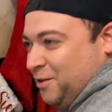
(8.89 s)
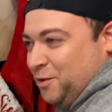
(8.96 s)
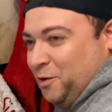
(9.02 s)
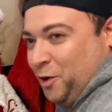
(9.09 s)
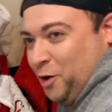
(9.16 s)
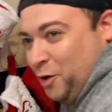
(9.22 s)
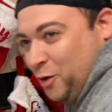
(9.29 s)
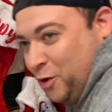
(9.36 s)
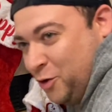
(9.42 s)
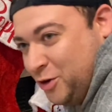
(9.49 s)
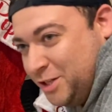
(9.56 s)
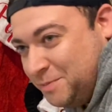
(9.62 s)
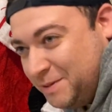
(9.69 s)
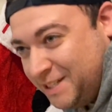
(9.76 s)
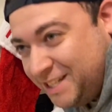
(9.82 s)
A little early
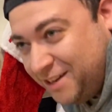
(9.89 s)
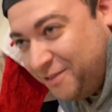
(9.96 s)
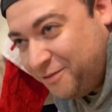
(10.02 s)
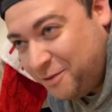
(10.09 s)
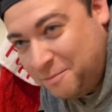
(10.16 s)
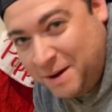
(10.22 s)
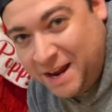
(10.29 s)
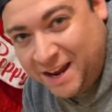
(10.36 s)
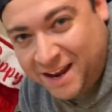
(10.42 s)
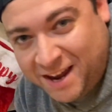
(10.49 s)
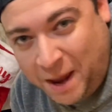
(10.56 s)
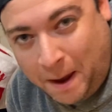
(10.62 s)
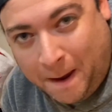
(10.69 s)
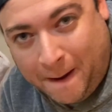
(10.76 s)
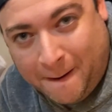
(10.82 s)
Christmas gift for me.
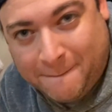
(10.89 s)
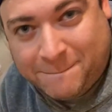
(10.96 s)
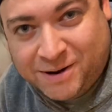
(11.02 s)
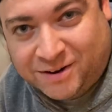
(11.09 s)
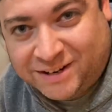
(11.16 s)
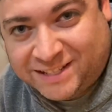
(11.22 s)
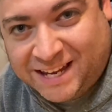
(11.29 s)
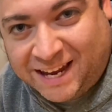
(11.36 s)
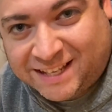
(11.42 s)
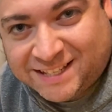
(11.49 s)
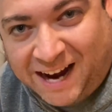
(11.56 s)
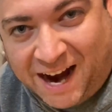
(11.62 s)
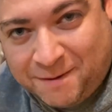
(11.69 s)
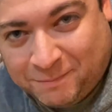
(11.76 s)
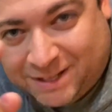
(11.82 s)
Beer to take
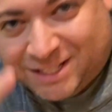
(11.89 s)
time. Let's